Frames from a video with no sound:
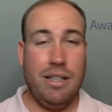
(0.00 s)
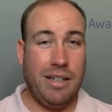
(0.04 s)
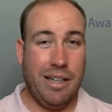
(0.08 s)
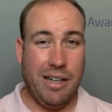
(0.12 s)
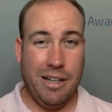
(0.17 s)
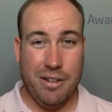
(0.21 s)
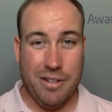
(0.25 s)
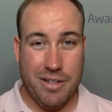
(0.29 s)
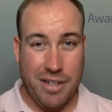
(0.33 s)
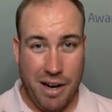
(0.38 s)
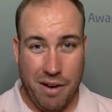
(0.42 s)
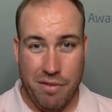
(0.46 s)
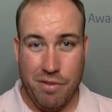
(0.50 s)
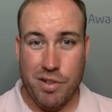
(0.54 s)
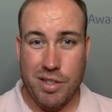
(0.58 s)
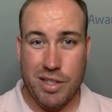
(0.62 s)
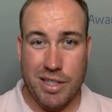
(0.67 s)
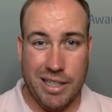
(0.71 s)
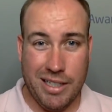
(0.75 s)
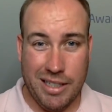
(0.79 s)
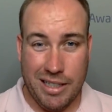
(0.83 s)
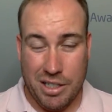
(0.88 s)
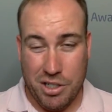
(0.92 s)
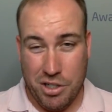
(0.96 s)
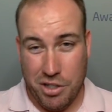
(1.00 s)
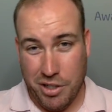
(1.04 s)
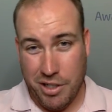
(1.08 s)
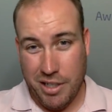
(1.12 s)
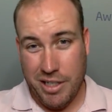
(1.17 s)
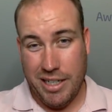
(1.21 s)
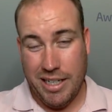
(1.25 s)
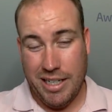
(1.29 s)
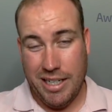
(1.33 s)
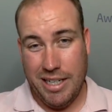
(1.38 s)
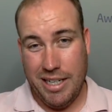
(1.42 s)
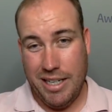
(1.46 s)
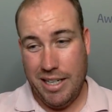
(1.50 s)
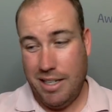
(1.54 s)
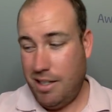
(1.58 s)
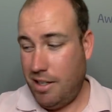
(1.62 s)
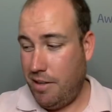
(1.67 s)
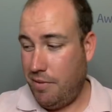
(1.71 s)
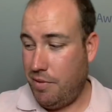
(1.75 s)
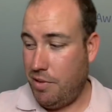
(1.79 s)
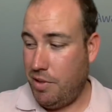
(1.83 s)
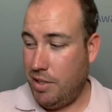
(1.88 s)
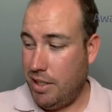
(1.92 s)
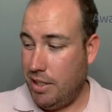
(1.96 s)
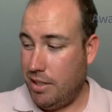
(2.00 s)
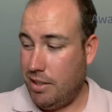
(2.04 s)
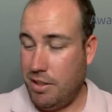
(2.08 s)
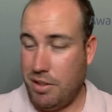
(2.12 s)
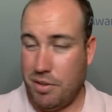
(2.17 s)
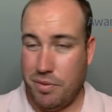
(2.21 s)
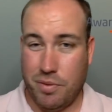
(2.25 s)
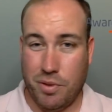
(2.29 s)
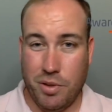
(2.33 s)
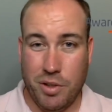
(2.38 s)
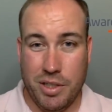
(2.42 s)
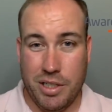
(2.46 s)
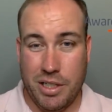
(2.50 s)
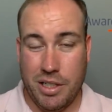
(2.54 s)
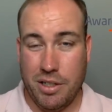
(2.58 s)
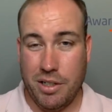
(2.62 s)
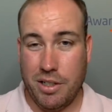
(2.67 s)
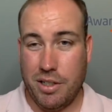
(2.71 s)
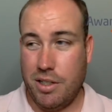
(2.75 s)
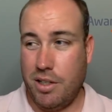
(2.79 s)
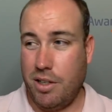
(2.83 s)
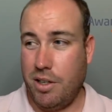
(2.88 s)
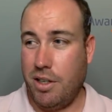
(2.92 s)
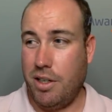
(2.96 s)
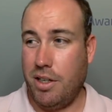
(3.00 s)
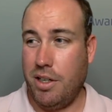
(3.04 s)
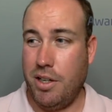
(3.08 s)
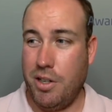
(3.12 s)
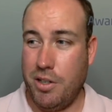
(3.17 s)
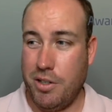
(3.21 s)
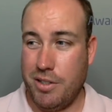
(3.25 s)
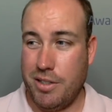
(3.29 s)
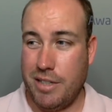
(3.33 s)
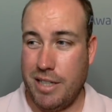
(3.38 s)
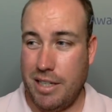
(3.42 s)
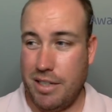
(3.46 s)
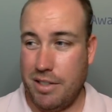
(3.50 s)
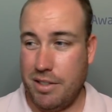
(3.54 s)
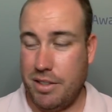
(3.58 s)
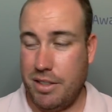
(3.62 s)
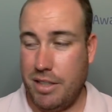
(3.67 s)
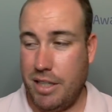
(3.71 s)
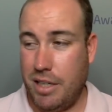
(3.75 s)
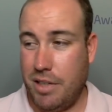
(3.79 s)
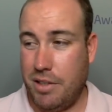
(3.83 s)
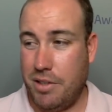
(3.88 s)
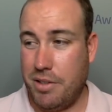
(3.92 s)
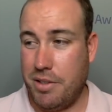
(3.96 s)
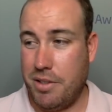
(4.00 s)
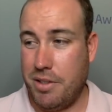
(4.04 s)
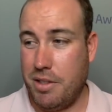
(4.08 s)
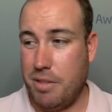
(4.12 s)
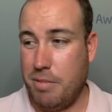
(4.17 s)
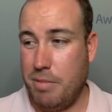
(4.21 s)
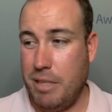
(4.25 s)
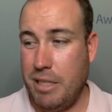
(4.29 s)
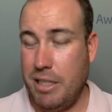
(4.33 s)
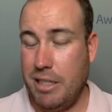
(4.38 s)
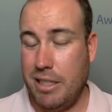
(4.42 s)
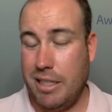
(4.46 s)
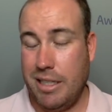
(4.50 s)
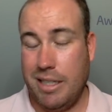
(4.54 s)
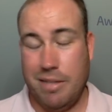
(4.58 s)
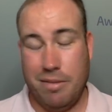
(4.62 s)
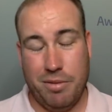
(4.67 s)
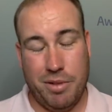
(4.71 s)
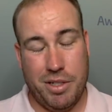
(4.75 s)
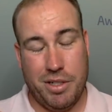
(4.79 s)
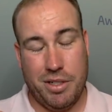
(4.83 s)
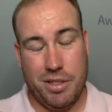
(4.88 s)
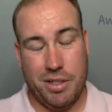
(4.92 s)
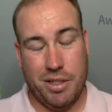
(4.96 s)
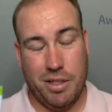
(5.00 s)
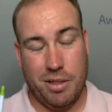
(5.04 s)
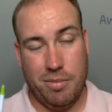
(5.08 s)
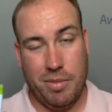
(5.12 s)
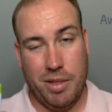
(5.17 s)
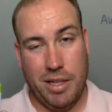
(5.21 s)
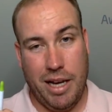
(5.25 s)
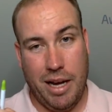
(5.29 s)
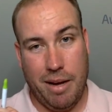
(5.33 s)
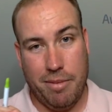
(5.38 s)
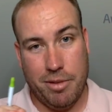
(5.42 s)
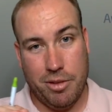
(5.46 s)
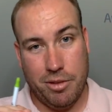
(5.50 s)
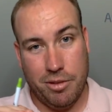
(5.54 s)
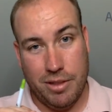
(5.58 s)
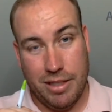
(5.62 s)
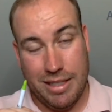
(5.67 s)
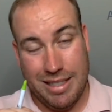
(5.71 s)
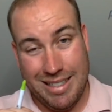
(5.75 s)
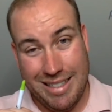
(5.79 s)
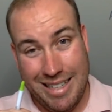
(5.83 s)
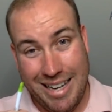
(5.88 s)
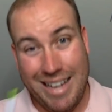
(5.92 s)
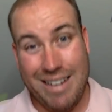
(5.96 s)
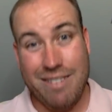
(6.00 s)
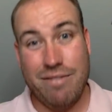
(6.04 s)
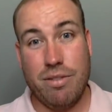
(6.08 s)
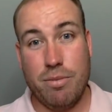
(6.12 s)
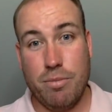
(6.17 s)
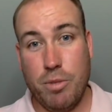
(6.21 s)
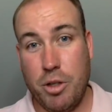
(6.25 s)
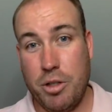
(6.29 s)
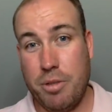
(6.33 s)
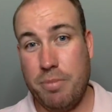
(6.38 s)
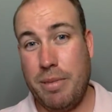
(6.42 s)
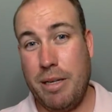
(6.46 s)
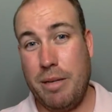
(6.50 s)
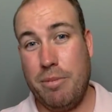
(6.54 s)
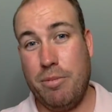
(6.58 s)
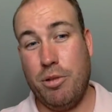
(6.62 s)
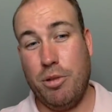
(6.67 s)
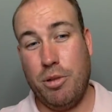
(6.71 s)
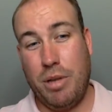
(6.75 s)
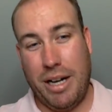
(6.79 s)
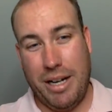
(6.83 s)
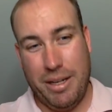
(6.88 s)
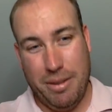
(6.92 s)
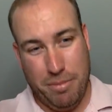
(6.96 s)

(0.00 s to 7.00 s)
Here's everything that you're going to get if you get this Frontier card, $100,000 and spend on it, which is going to be absolutely insane for most people.